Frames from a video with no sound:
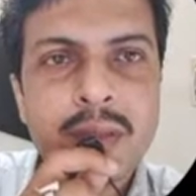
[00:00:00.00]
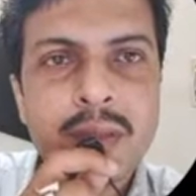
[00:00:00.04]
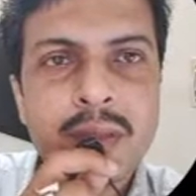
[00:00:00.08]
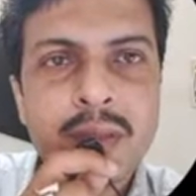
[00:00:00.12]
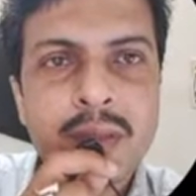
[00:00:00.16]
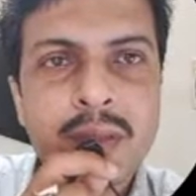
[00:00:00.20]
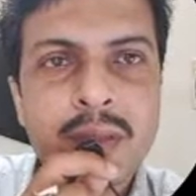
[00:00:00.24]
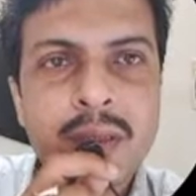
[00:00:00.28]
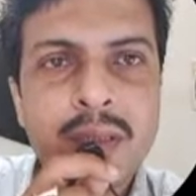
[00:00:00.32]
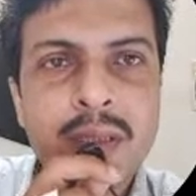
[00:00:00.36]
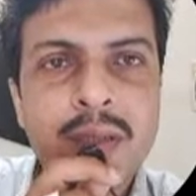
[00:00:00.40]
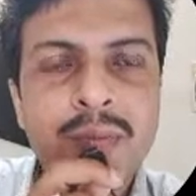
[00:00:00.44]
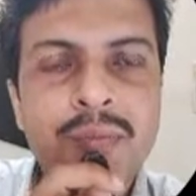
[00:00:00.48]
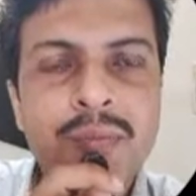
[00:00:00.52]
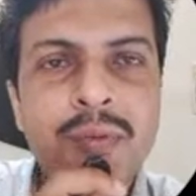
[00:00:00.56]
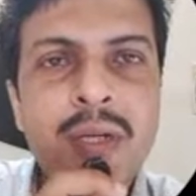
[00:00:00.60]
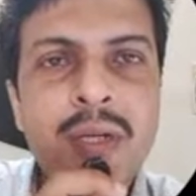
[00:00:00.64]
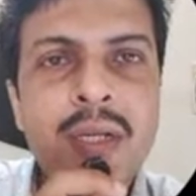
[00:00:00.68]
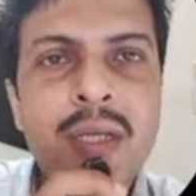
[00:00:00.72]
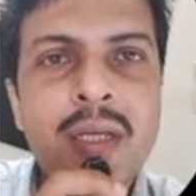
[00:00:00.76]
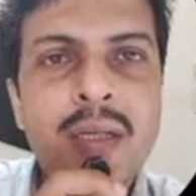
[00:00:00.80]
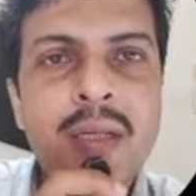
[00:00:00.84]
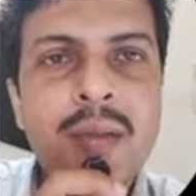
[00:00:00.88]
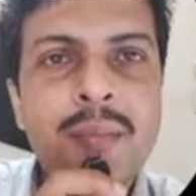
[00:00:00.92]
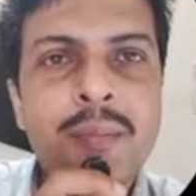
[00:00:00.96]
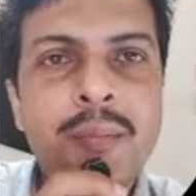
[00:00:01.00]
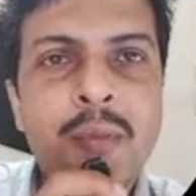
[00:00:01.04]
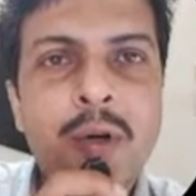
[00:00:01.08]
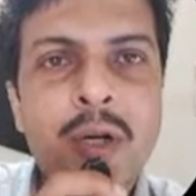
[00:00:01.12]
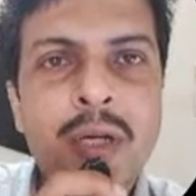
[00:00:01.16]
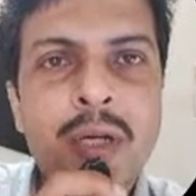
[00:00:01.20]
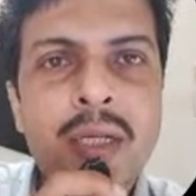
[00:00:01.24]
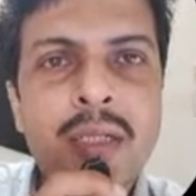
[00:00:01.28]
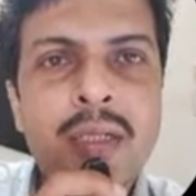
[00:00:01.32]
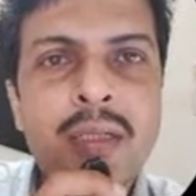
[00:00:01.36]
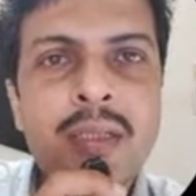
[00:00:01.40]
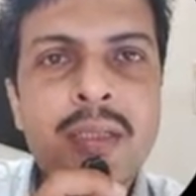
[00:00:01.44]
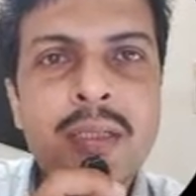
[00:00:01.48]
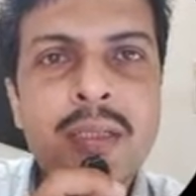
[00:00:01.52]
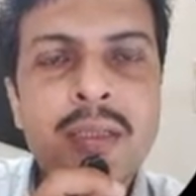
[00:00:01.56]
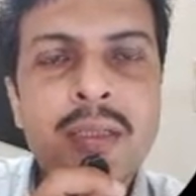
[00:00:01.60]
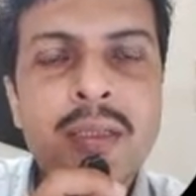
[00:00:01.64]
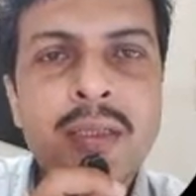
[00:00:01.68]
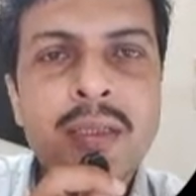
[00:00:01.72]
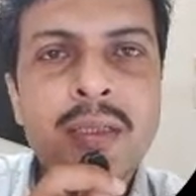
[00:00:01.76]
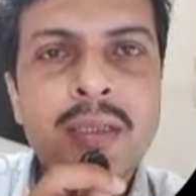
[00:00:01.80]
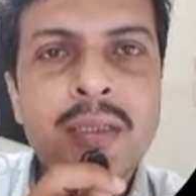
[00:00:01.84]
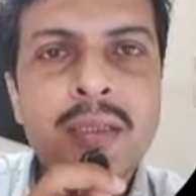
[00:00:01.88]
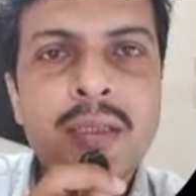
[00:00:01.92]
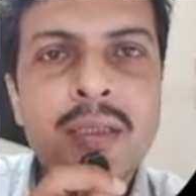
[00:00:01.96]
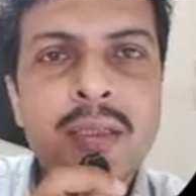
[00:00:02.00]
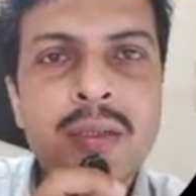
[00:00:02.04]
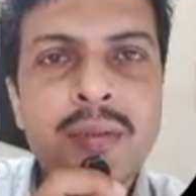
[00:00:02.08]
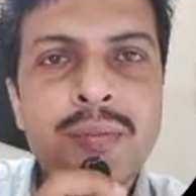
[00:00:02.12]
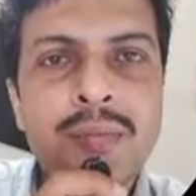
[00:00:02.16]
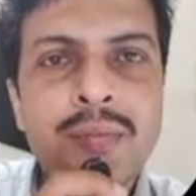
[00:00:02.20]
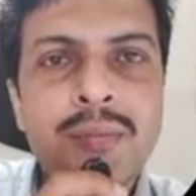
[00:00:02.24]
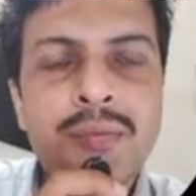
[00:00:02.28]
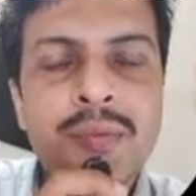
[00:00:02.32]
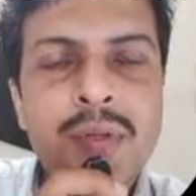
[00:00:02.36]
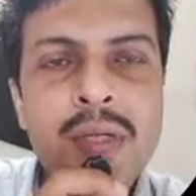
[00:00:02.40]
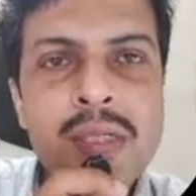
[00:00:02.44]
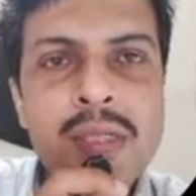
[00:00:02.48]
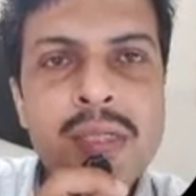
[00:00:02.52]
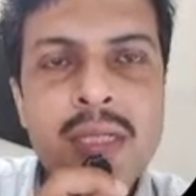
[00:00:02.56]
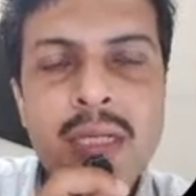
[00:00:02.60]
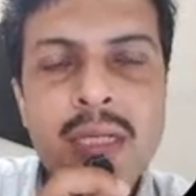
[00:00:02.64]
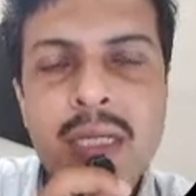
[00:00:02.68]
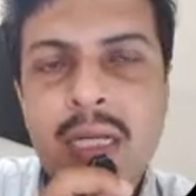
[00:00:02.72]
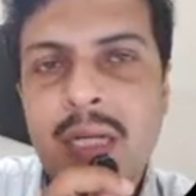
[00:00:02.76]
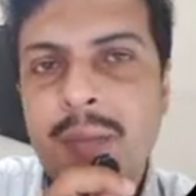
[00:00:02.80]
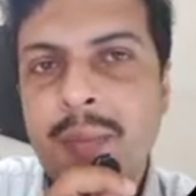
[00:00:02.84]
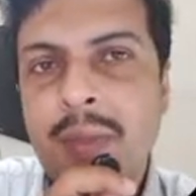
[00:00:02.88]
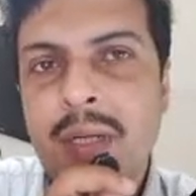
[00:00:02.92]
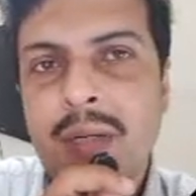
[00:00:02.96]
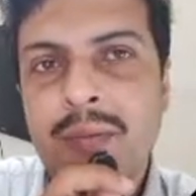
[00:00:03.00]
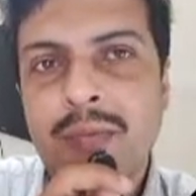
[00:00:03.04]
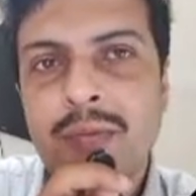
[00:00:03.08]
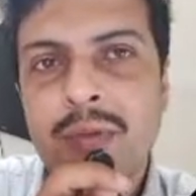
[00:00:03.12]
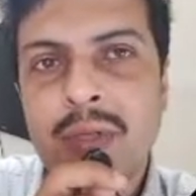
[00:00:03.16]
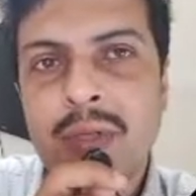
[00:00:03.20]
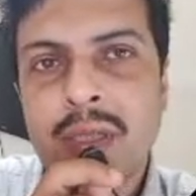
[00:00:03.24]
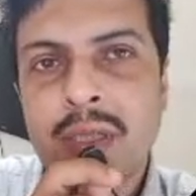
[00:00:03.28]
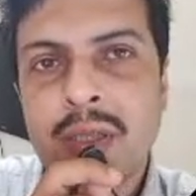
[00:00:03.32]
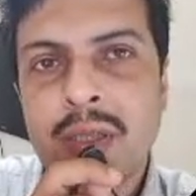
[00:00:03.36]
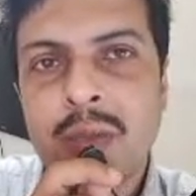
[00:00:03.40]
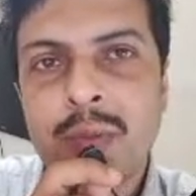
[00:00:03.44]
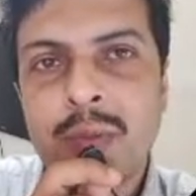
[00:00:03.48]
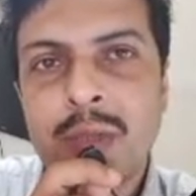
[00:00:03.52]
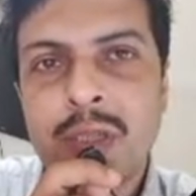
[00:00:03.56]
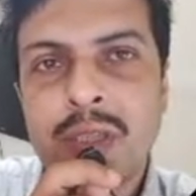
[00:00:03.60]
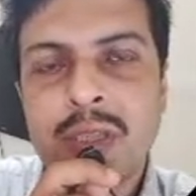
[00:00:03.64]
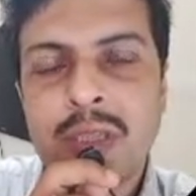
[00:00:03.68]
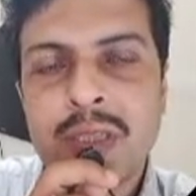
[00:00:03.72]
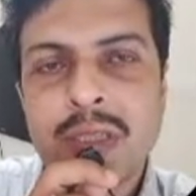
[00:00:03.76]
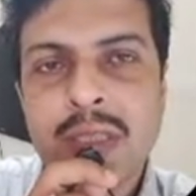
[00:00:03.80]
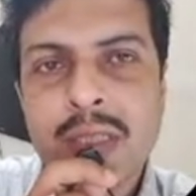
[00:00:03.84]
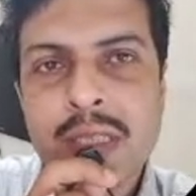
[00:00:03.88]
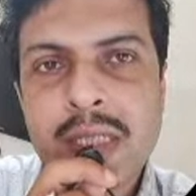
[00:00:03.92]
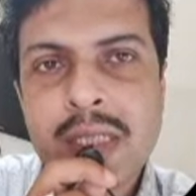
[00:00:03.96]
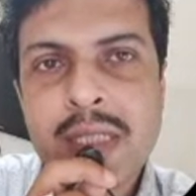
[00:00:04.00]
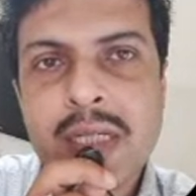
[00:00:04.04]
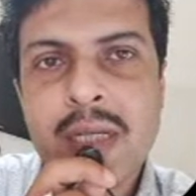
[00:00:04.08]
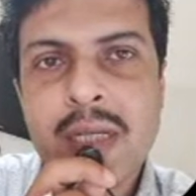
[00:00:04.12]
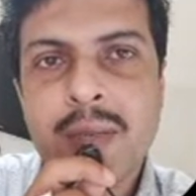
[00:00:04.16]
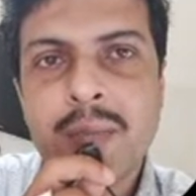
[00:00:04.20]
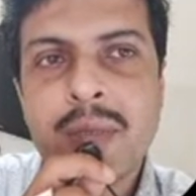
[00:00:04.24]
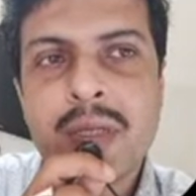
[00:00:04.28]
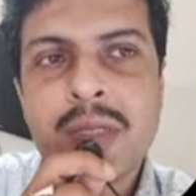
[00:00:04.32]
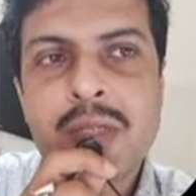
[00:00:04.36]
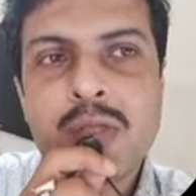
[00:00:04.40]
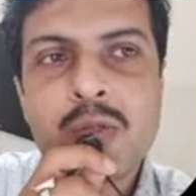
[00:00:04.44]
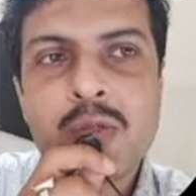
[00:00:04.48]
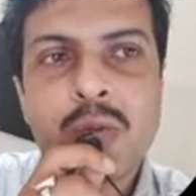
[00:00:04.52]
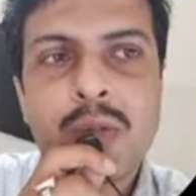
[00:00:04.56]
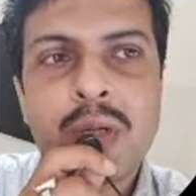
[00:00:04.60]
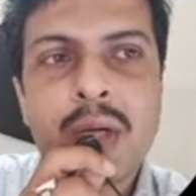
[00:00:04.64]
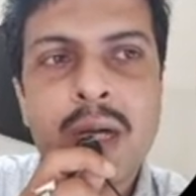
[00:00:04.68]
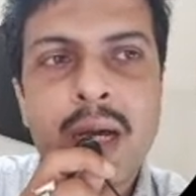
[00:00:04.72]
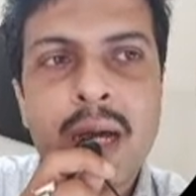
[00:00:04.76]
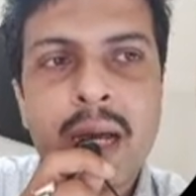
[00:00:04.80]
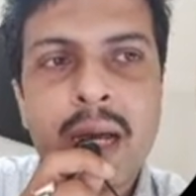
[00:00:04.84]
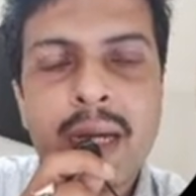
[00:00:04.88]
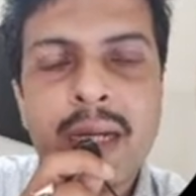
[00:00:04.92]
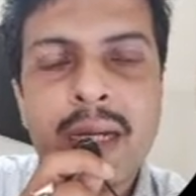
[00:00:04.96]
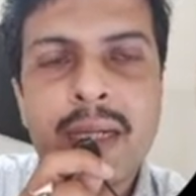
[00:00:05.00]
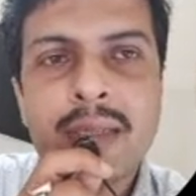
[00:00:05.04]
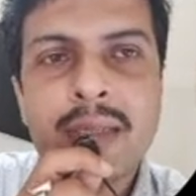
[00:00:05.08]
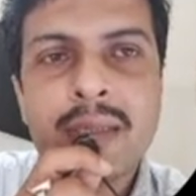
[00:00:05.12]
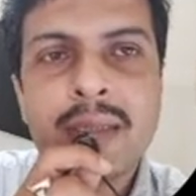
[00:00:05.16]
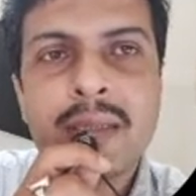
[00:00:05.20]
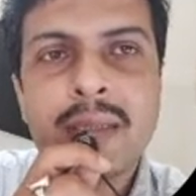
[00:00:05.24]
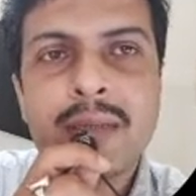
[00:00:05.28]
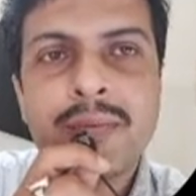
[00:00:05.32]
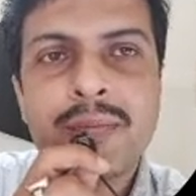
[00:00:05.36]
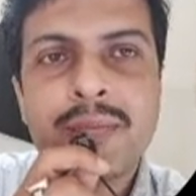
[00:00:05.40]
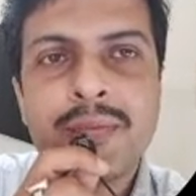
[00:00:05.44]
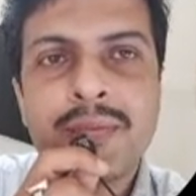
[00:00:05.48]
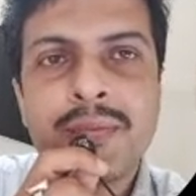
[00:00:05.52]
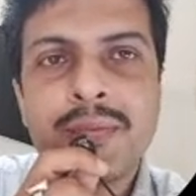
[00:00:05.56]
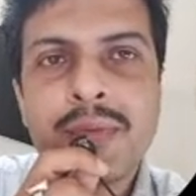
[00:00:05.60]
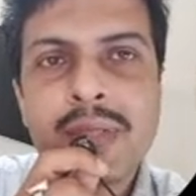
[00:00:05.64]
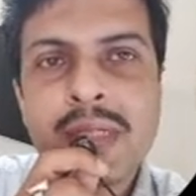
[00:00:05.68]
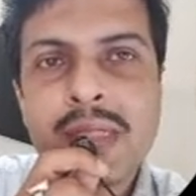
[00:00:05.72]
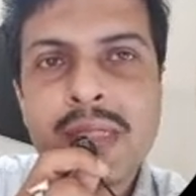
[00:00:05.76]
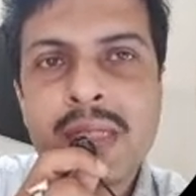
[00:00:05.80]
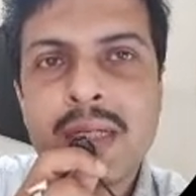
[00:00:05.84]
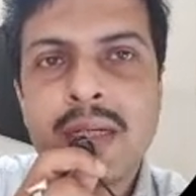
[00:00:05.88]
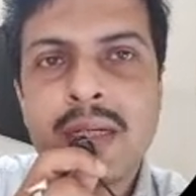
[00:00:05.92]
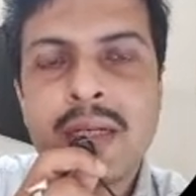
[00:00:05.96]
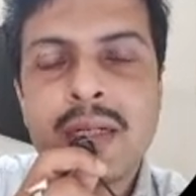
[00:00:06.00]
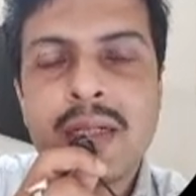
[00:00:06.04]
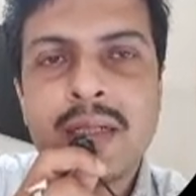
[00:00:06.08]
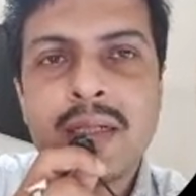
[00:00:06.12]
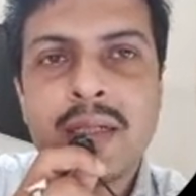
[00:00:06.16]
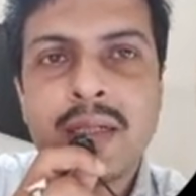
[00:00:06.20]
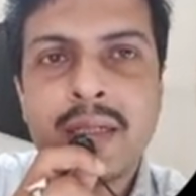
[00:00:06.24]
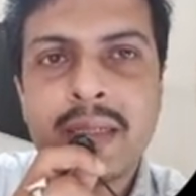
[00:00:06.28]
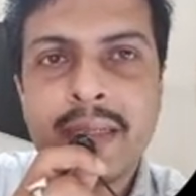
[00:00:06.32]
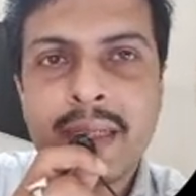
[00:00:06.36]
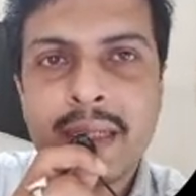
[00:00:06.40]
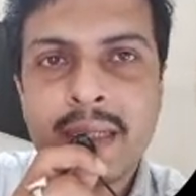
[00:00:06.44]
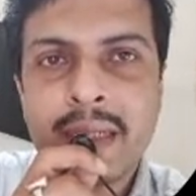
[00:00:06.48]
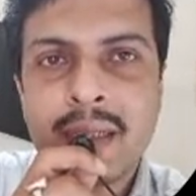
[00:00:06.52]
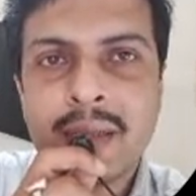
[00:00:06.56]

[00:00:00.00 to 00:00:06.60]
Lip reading: The very important first element for the communication system is to collect the physical data